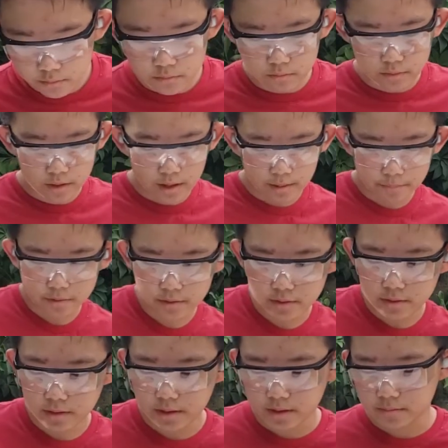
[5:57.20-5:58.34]
to what happened in
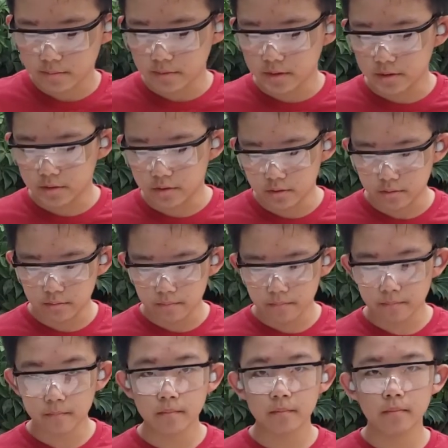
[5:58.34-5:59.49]
the explanation.
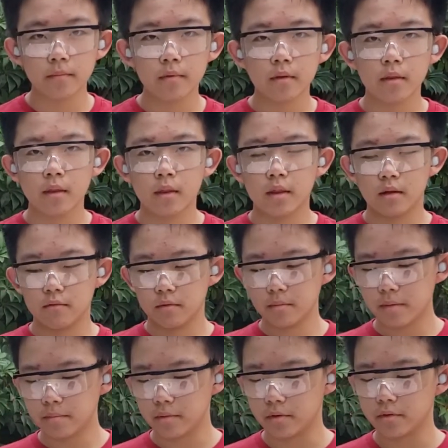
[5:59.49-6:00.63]

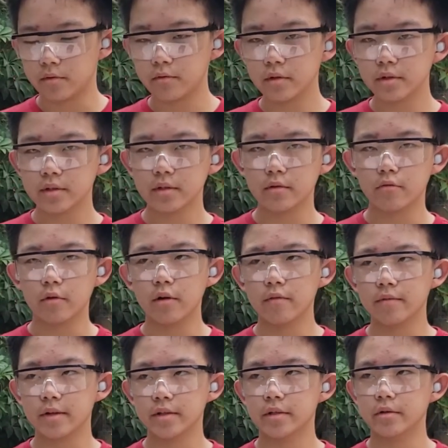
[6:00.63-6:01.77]
Remember, do this in a
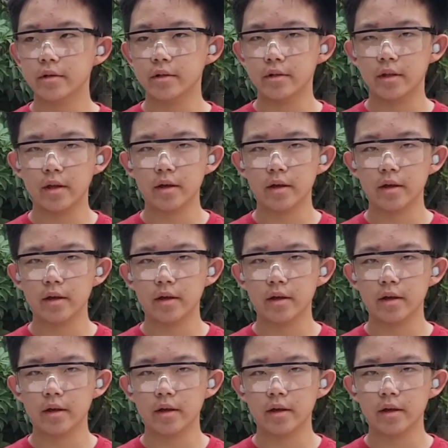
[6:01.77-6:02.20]
well-ventilated